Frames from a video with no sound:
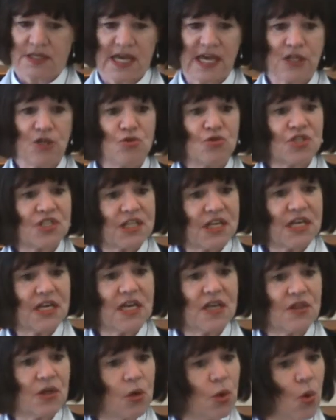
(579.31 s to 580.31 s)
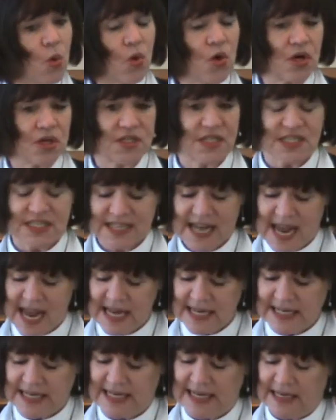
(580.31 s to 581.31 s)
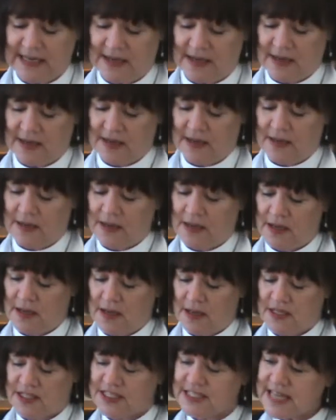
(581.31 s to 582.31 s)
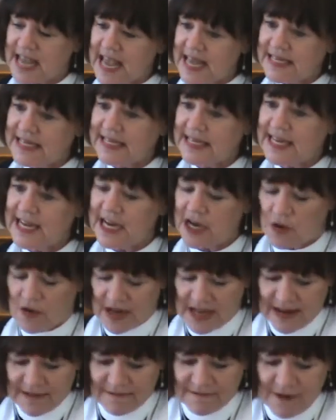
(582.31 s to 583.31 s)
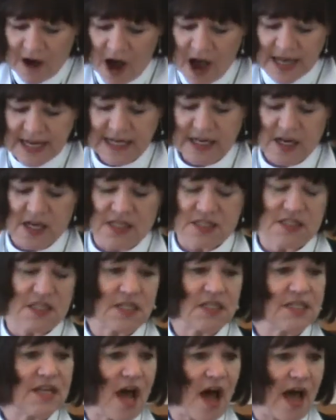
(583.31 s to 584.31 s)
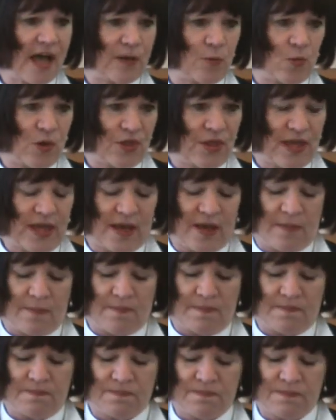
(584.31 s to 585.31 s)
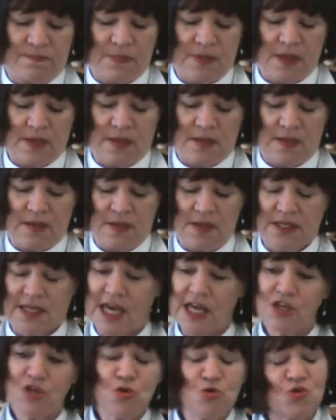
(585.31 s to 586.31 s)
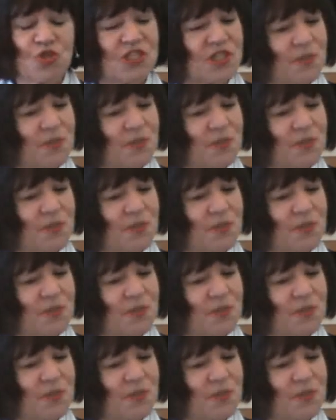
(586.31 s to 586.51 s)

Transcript: Can you see the Lord standing here inviting us to dine with him? Can you